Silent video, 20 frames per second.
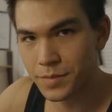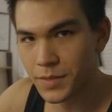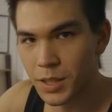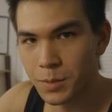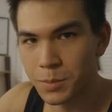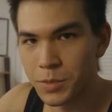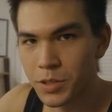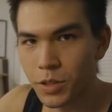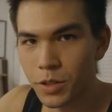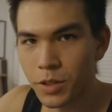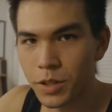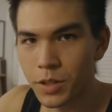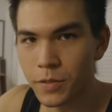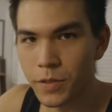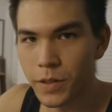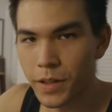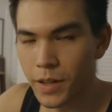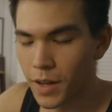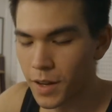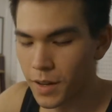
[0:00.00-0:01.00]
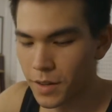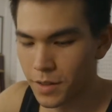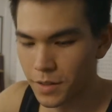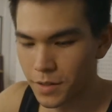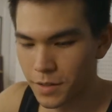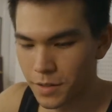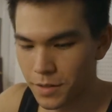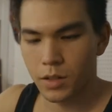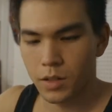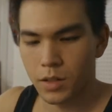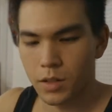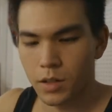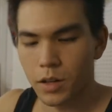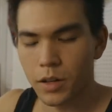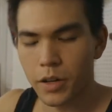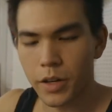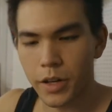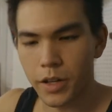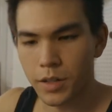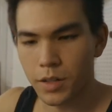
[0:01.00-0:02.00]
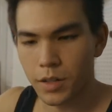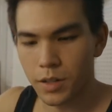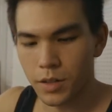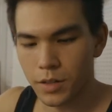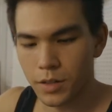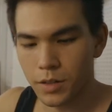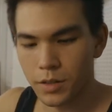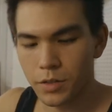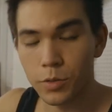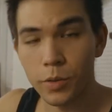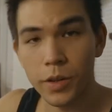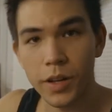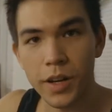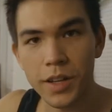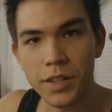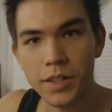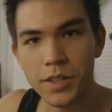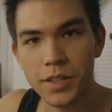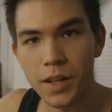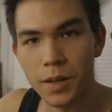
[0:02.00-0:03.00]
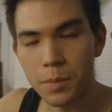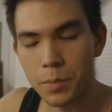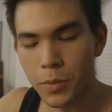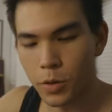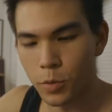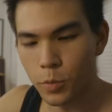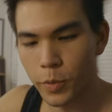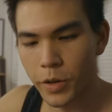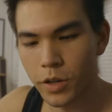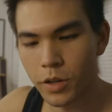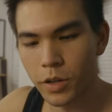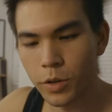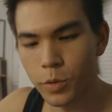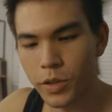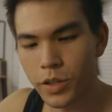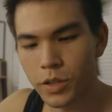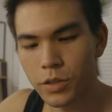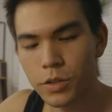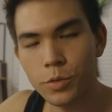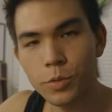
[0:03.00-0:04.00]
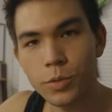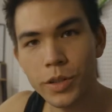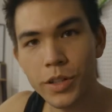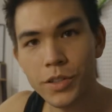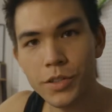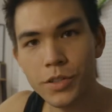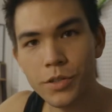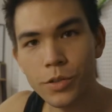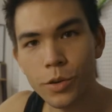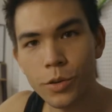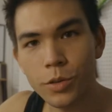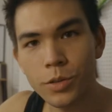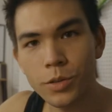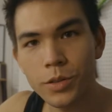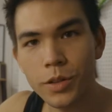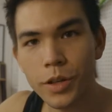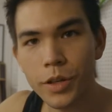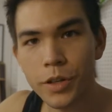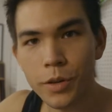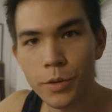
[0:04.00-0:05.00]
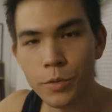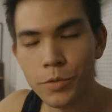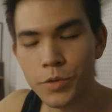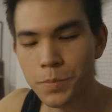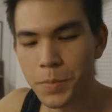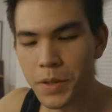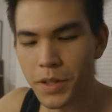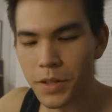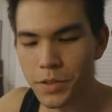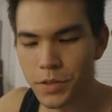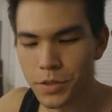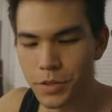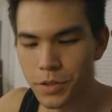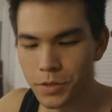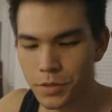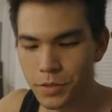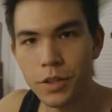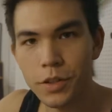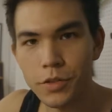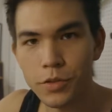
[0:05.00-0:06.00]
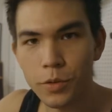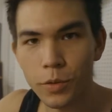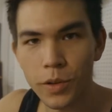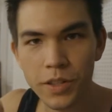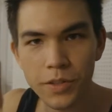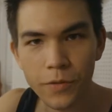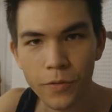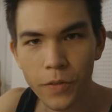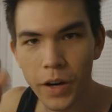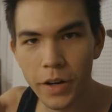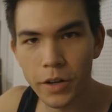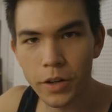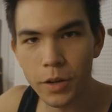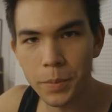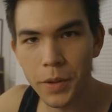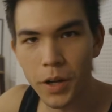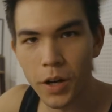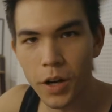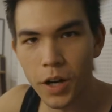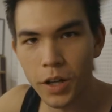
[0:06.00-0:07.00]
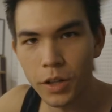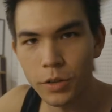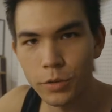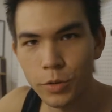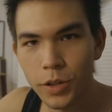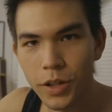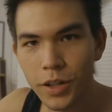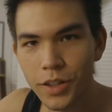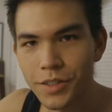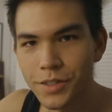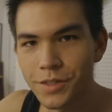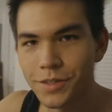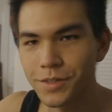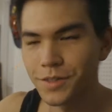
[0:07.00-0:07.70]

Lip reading: I'm sorry for that. Alright, so the next step, we are going to install a nose piece. So let's fire up the hot glue gun.